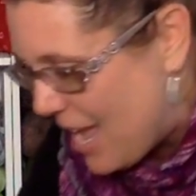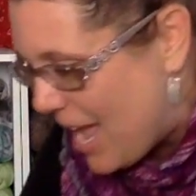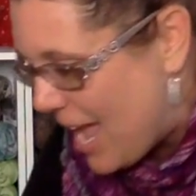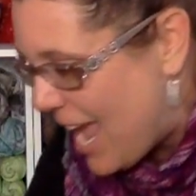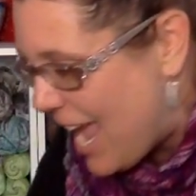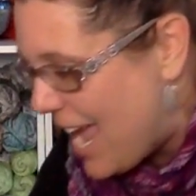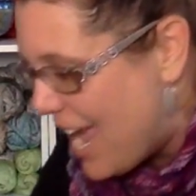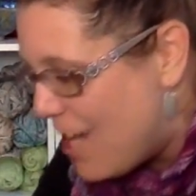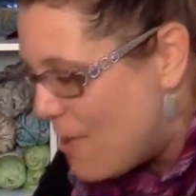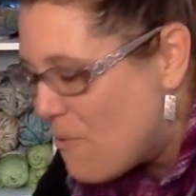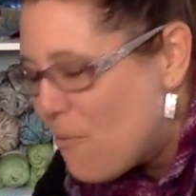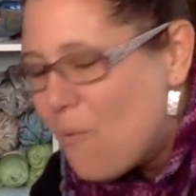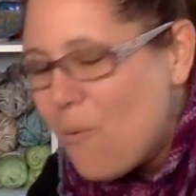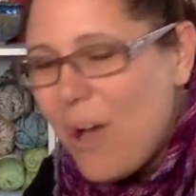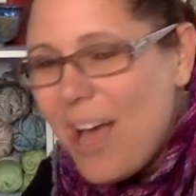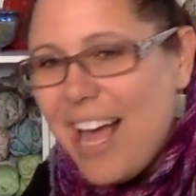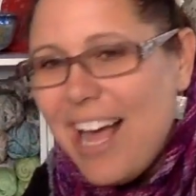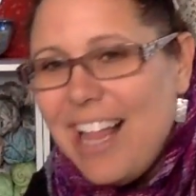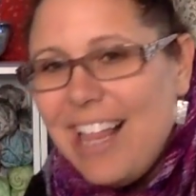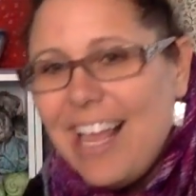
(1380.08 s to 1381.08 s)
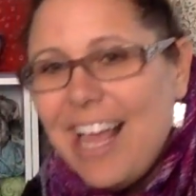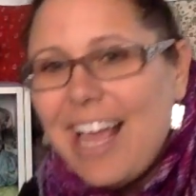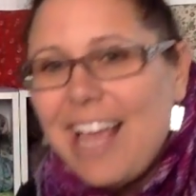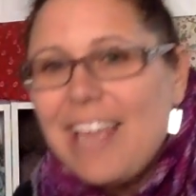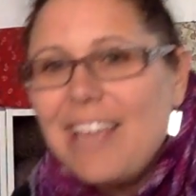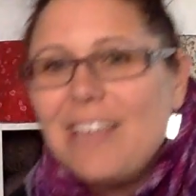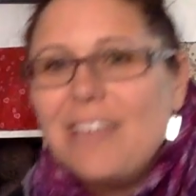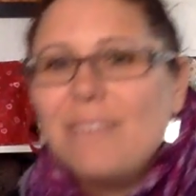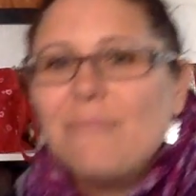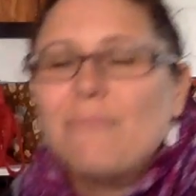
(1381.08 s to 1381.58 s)
And while
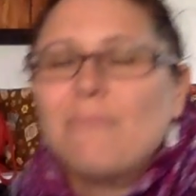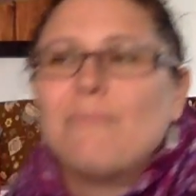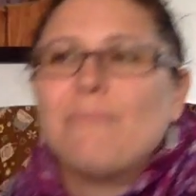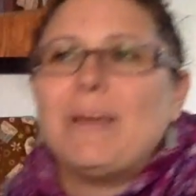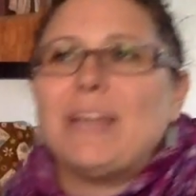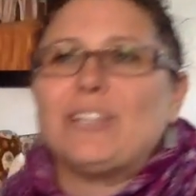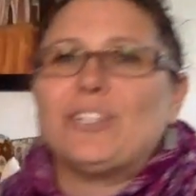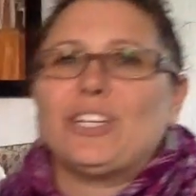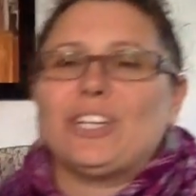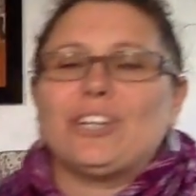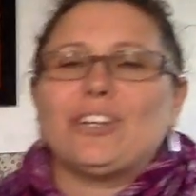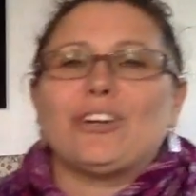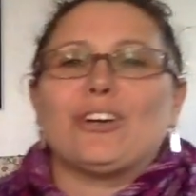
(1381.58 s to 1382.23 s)
I mentioned